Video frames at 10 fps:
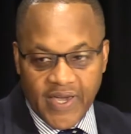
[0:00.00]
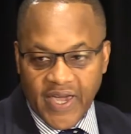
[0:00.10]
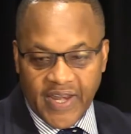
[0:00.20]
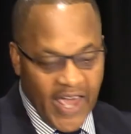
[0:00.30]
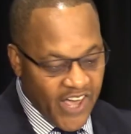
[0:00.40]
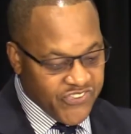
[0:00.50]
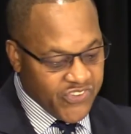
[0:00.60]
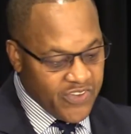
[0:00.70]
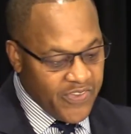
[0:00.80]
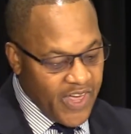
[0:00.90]
and
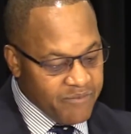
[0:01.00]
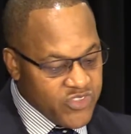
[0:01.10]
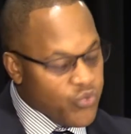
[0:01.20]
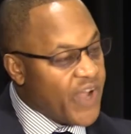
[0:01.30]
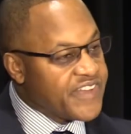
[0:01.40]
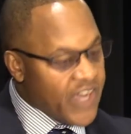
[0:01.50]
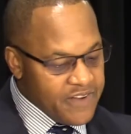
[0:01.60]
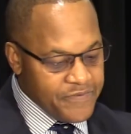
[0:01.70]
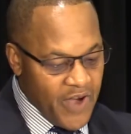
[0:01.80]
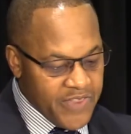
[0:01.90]
asking them to
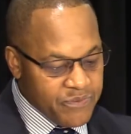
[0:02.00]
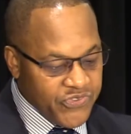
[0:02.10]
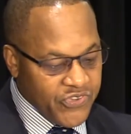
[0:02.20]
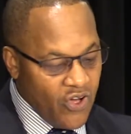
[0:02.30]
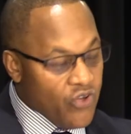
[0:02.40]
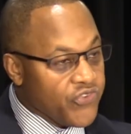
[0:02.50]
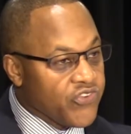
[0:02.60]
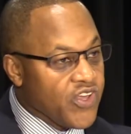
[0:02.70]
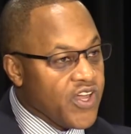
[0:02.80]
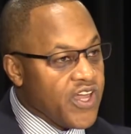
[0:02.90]
identify
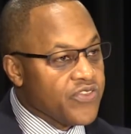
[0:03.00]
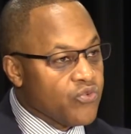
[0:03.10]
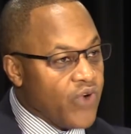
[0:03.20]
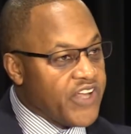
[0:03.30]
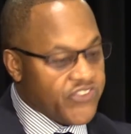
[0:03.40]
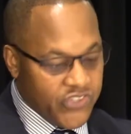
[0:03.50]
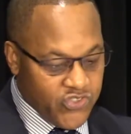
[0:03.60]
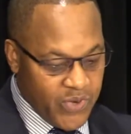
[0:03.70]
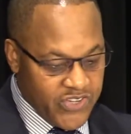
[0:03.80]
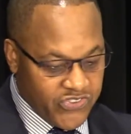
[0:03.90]
themselves in the right
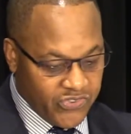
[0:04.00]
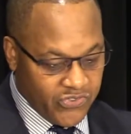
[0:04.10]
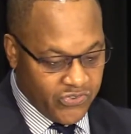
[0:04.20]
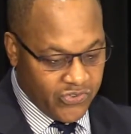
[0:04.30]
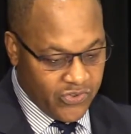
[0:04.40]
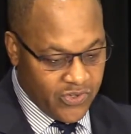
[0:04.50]
situations.